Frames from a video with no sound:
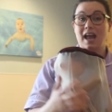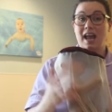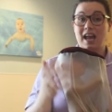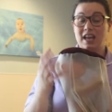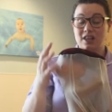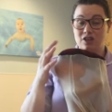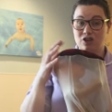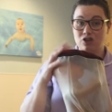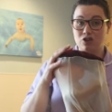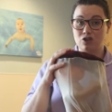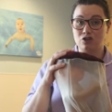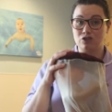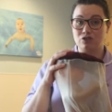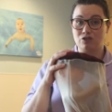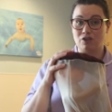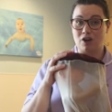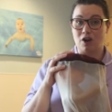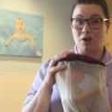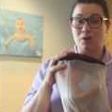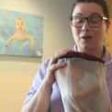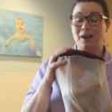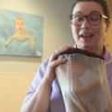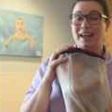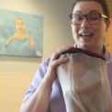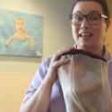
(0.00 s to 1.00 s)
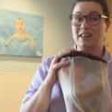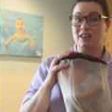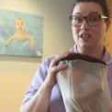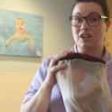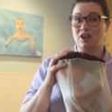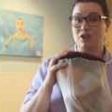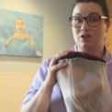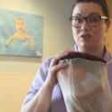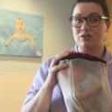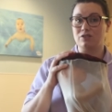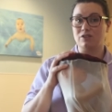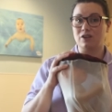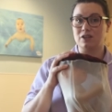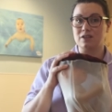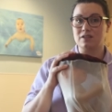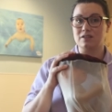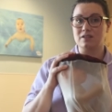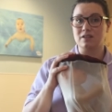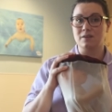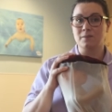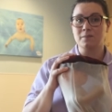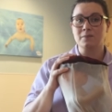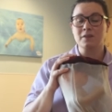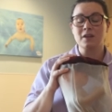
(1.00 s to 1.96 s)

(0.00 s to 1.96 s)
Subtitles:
in utero, in the uterus.